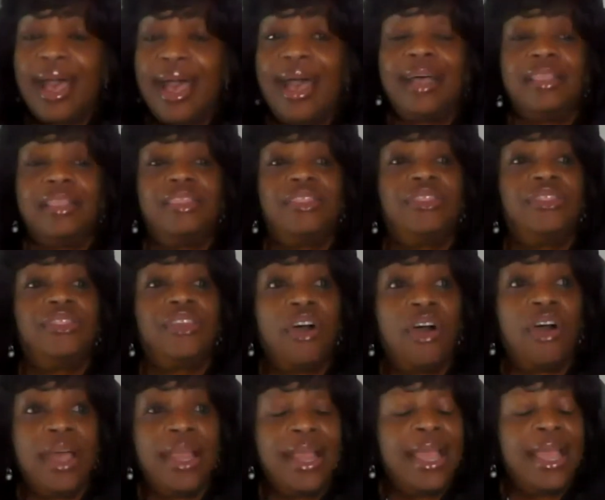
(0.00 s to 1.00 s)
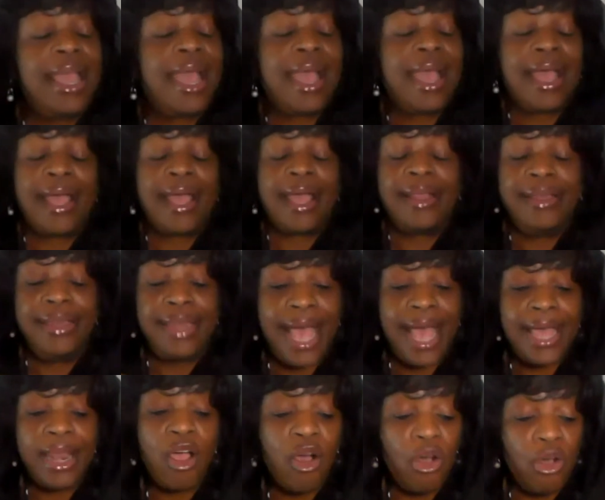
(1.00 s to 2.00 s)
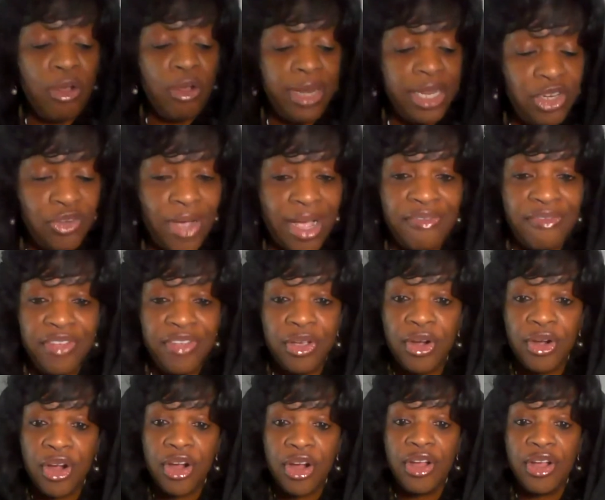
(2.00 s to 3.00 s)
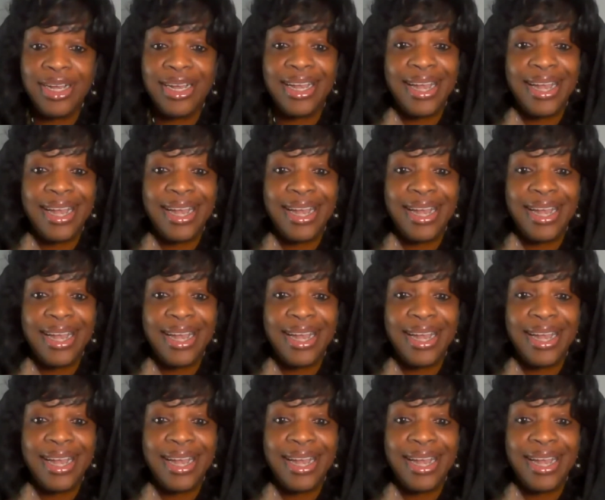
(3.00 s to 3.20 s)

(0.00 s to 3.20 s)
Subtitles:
I thought, not only do I feel hurt,